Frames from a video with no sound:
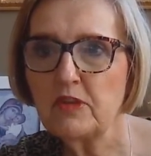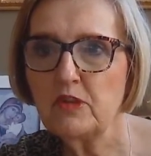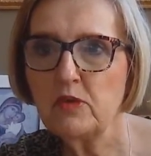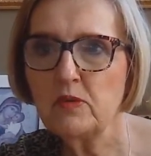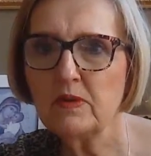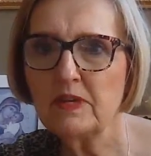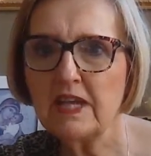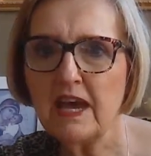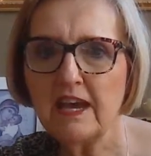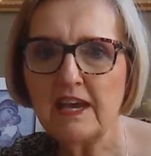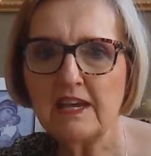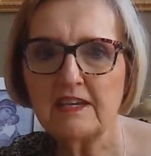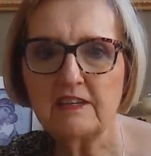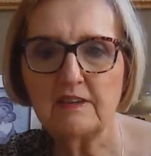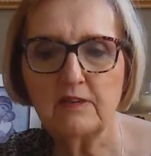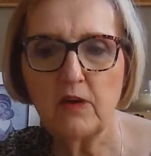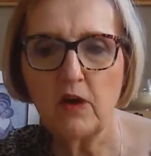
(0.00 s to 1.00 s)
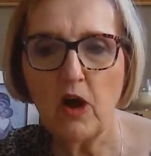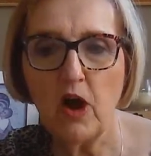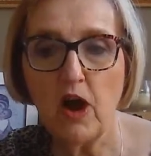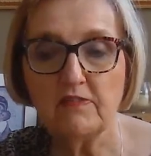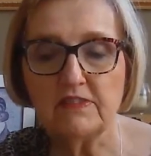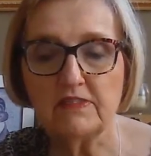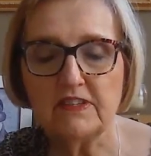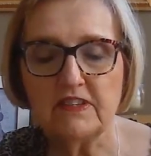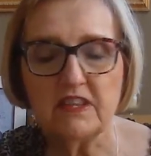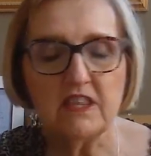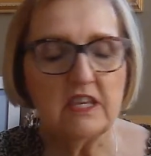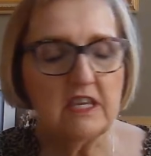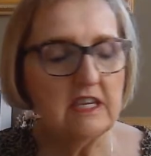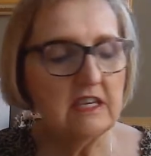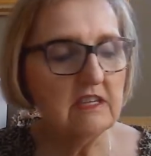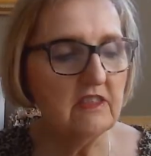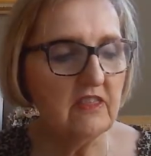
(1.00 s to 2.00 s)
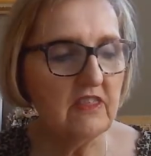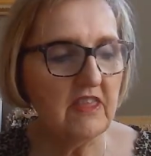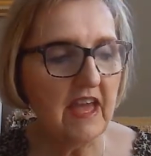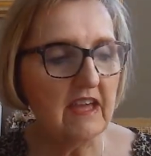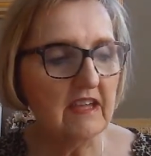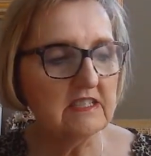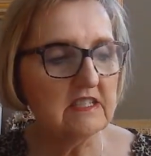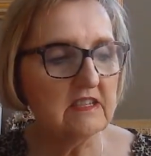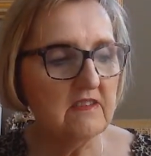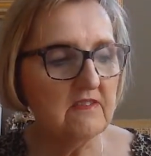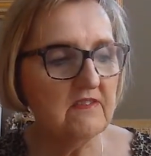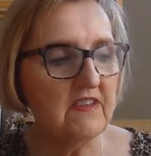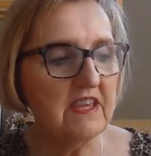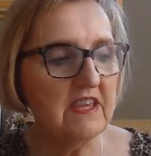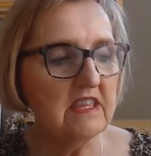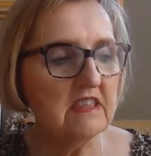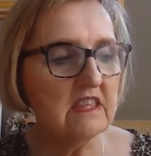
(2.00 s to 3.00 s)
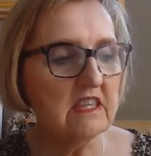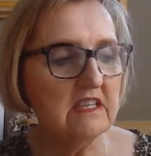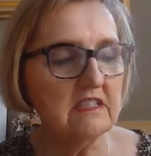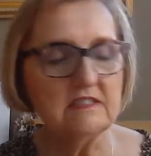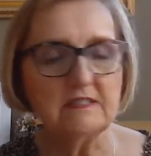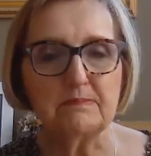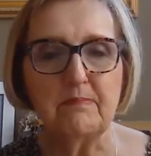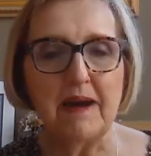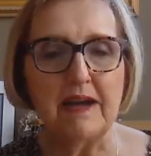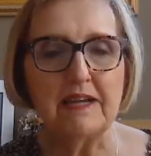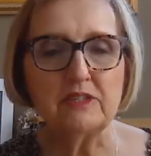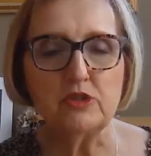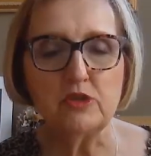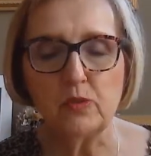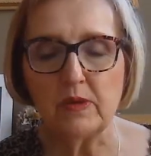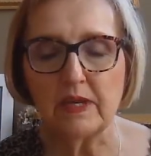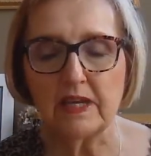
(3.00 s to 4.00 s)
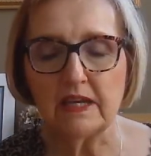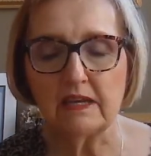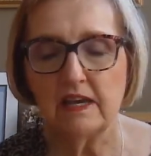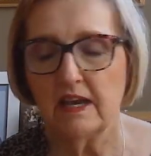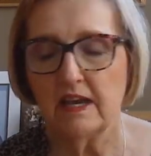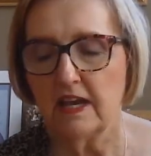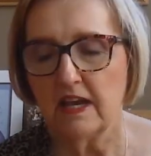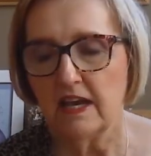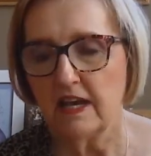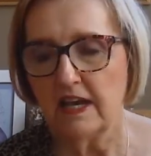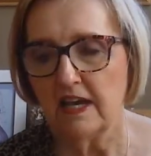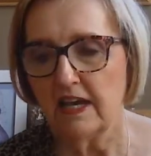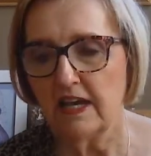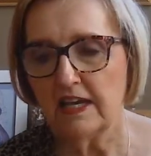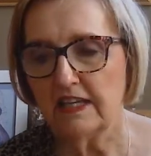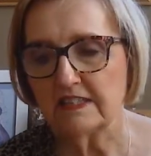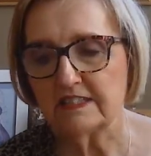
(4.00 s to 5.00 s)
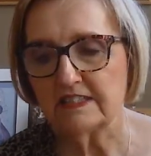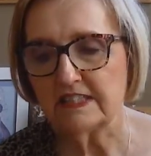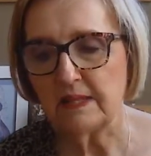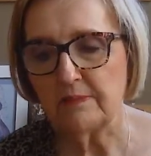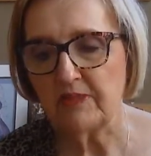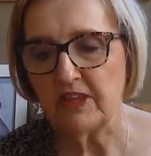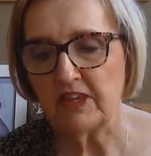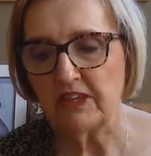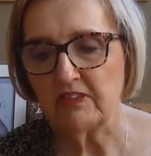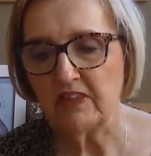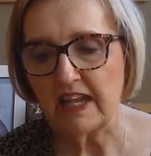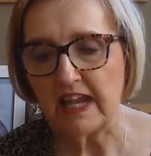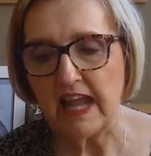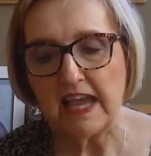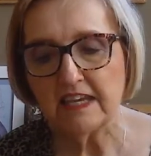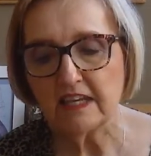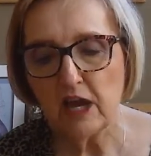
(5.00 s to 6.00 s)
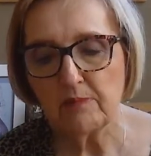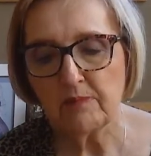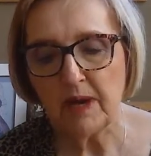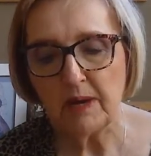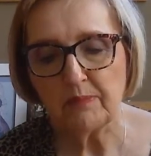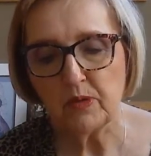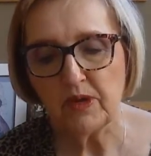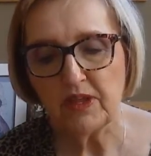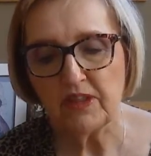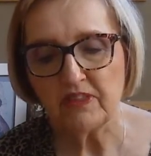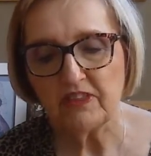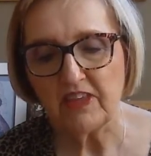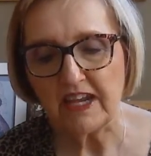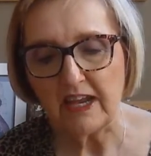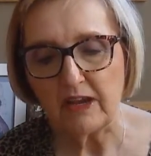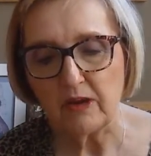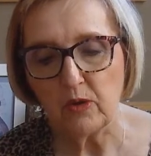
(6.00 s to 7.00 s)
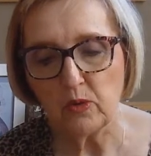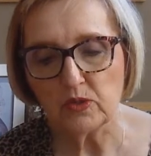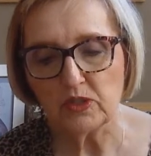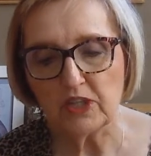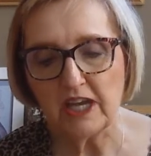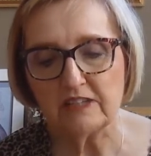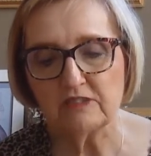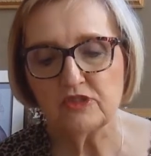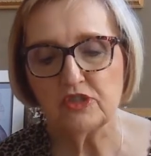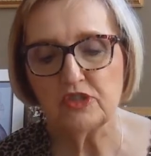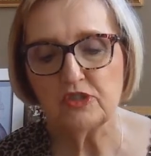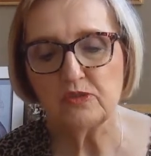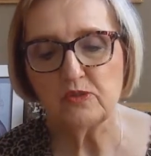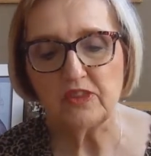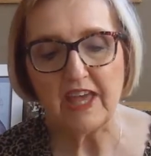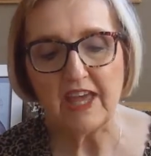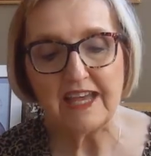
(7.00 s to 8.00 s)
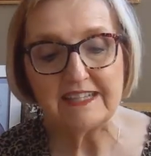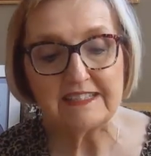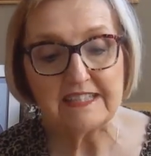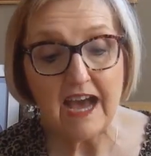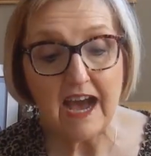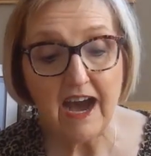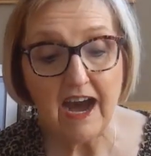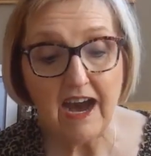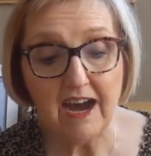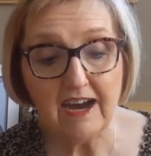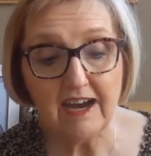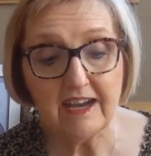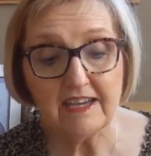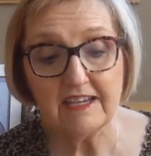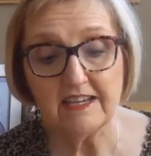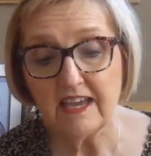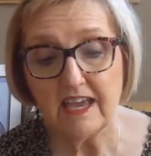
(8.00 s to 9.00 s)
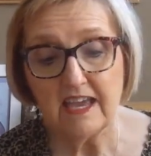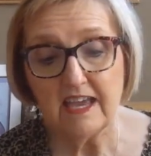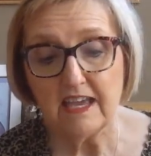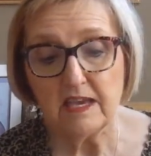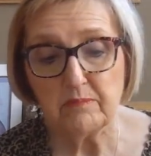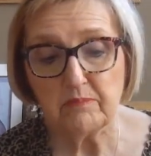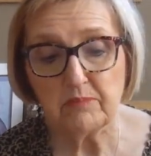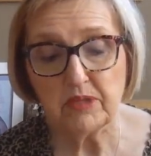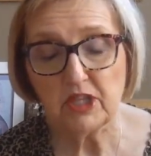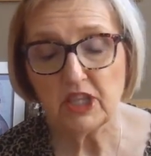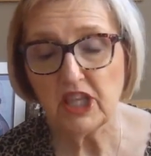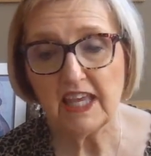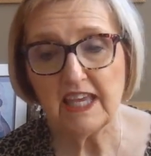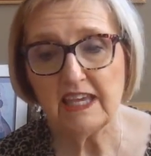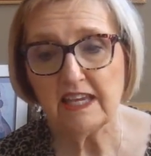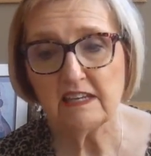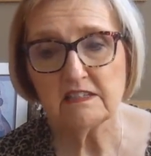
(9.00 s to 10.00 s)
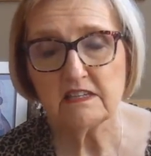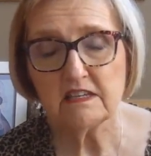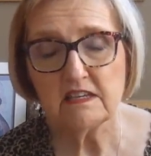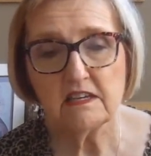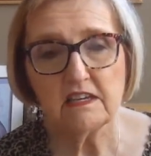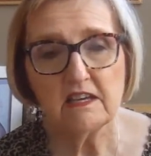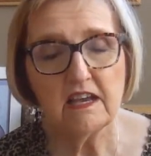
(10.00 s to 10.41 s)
You and I often think that faith is my doing. It's something that I come up with, that I hold on to, that I plan.